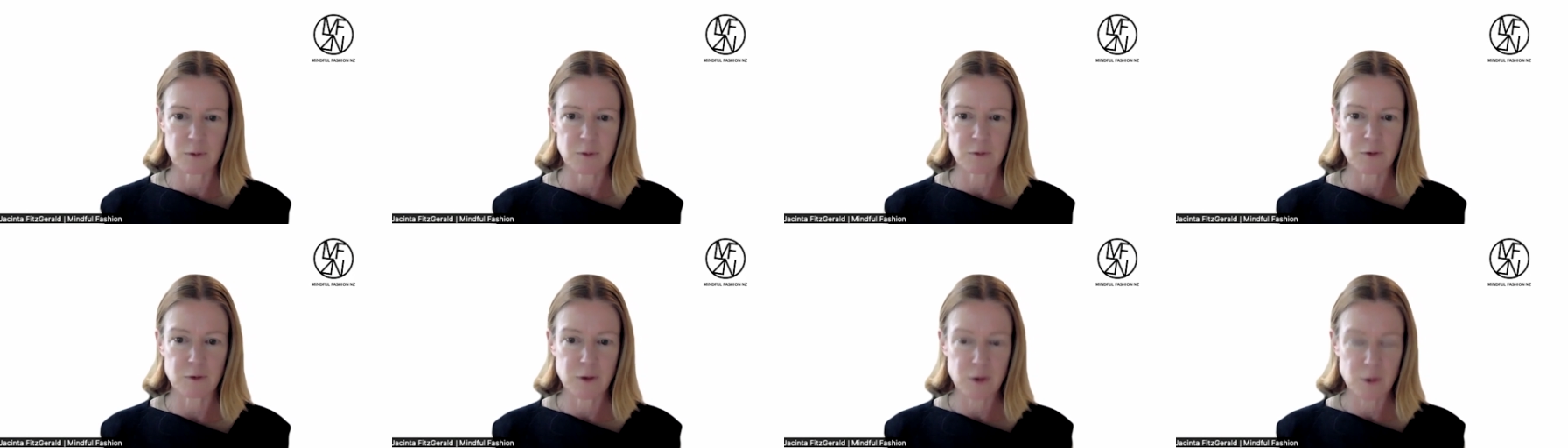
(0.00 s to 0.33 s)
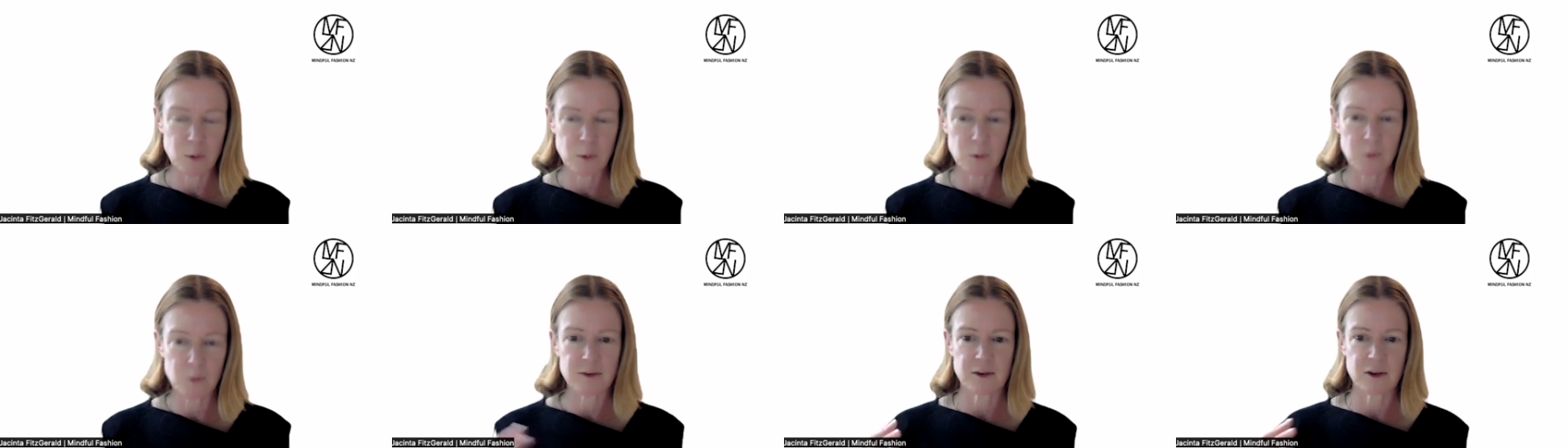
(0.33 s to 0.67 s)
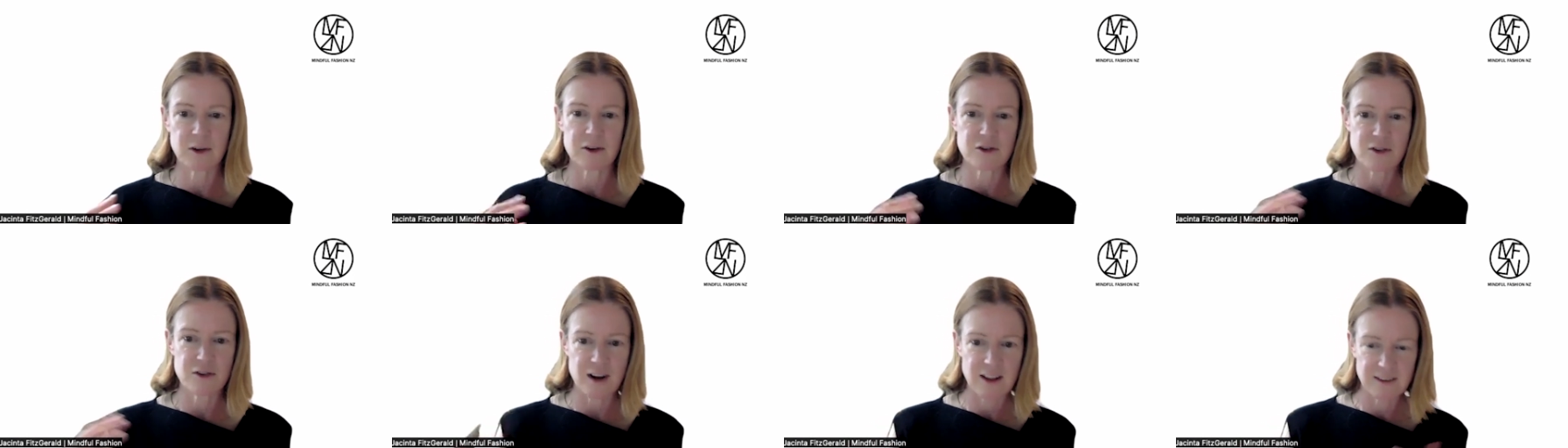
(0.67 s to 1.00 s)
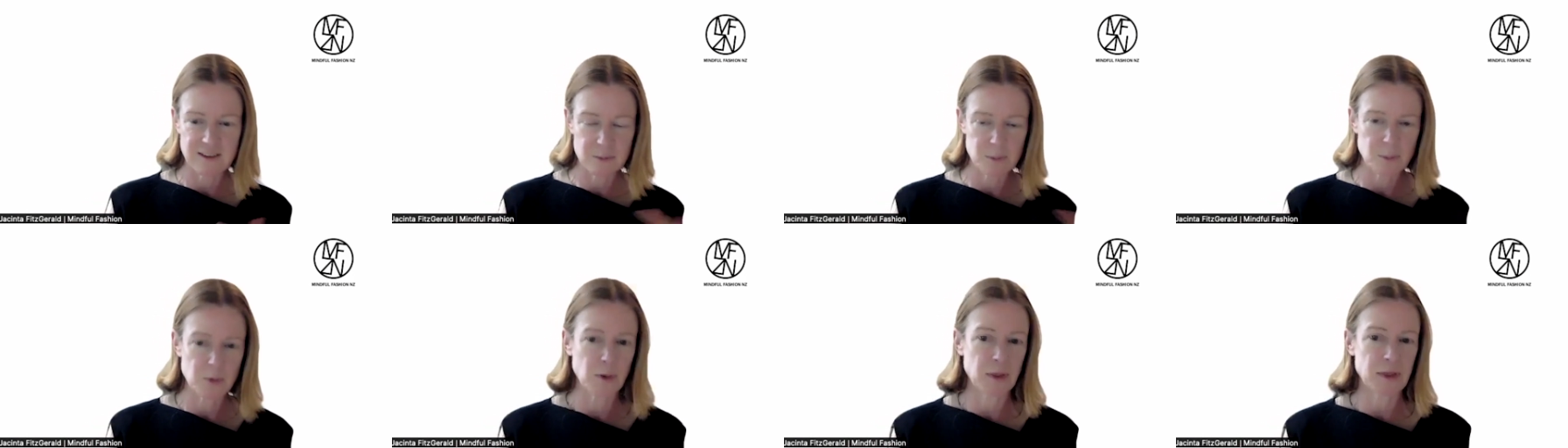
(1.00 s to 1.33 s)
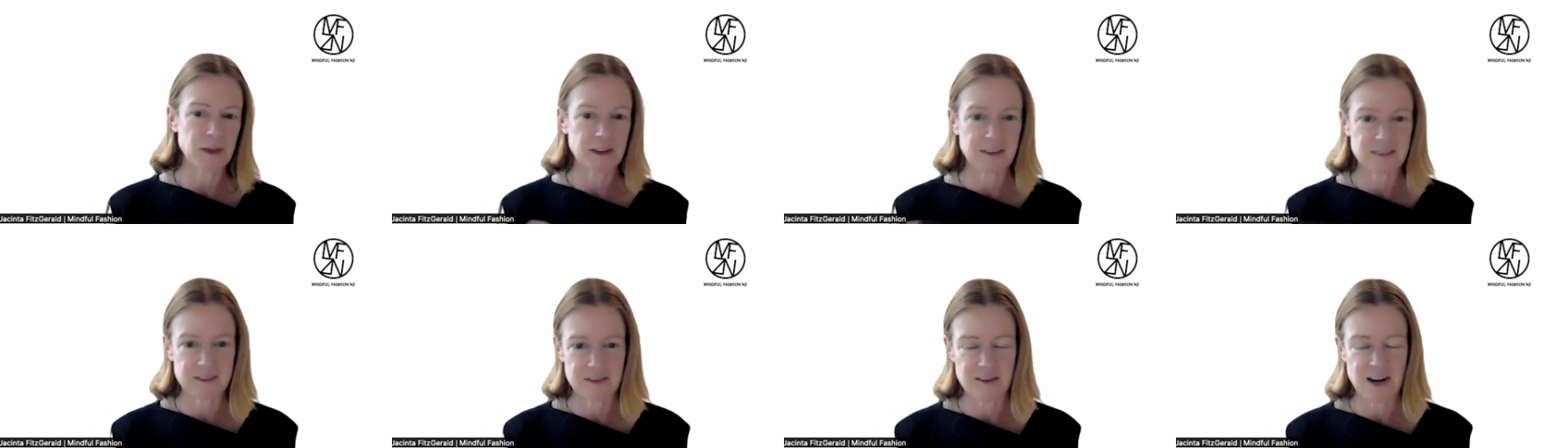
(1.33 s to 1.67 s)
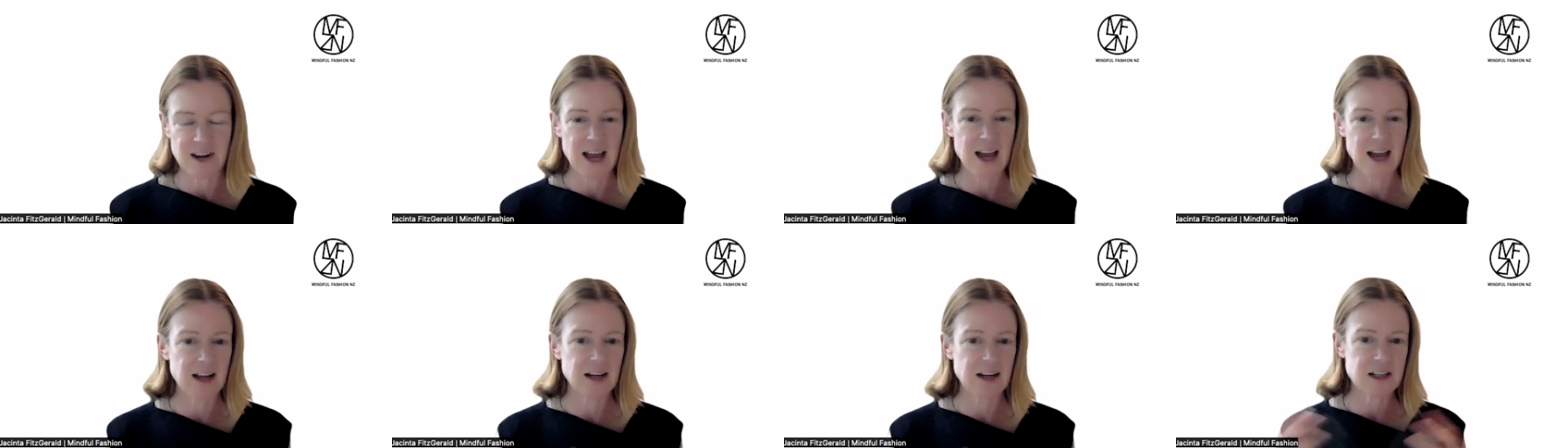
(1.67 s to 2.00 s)
fuels to transport things
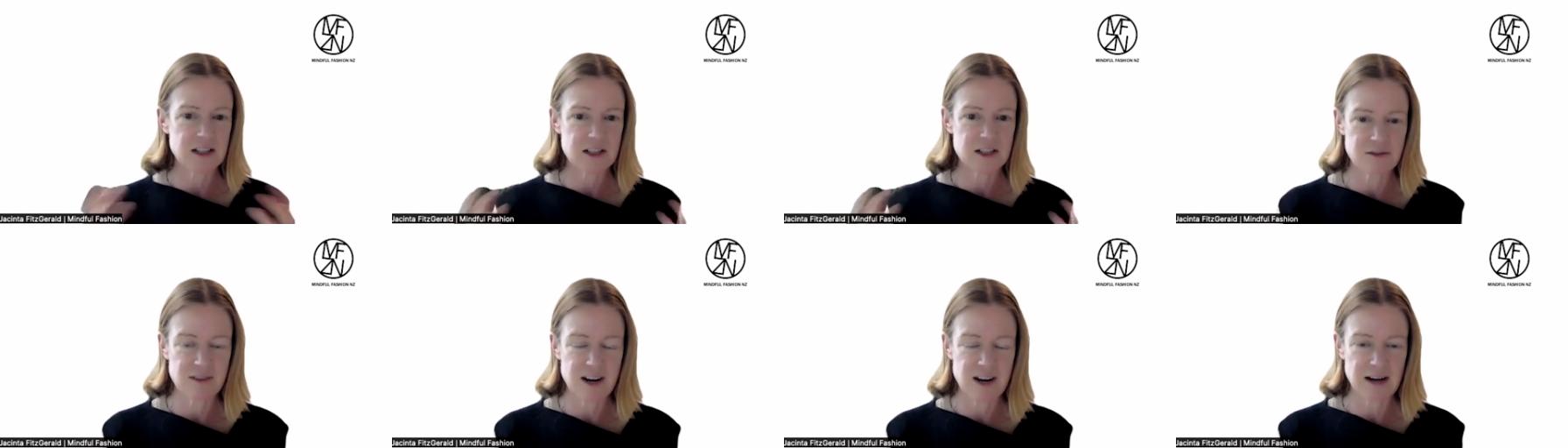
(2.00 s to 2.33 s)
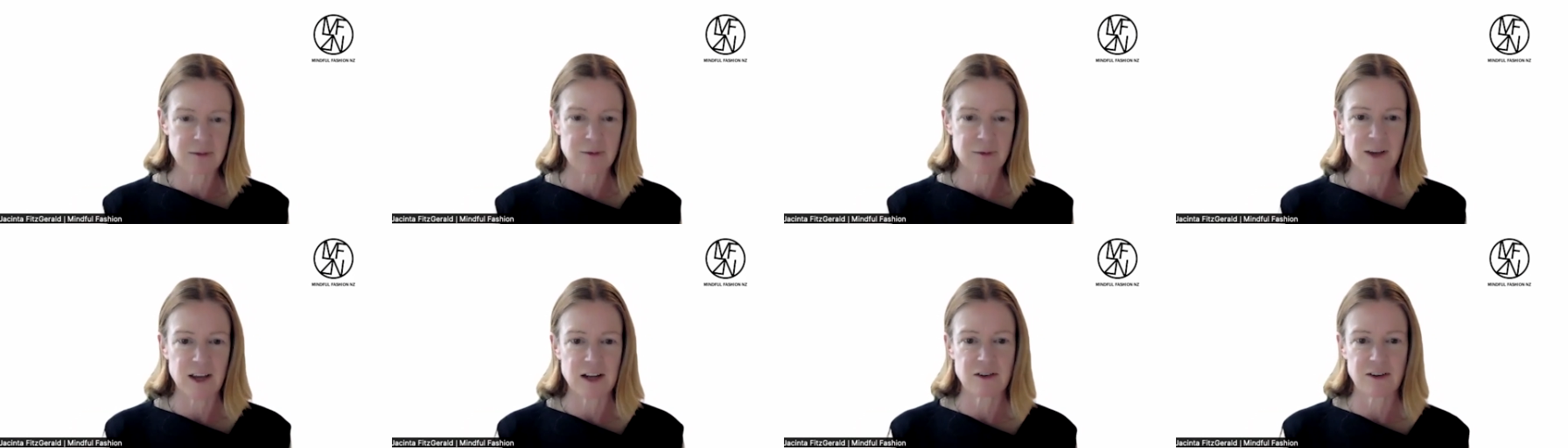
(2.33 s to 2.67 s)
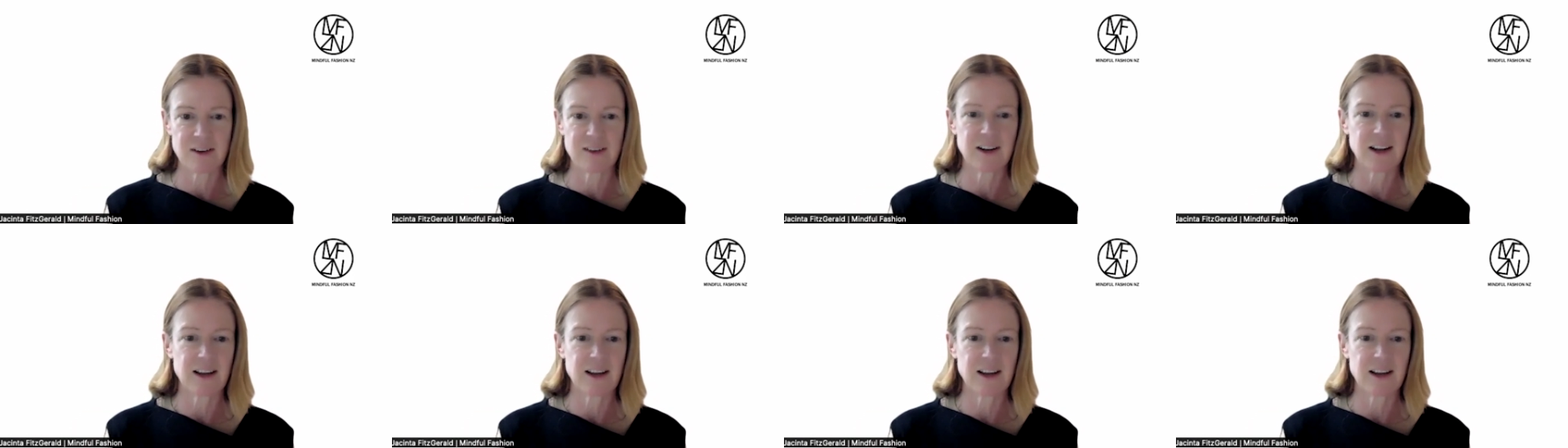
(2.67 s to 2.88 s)
around and to run factories.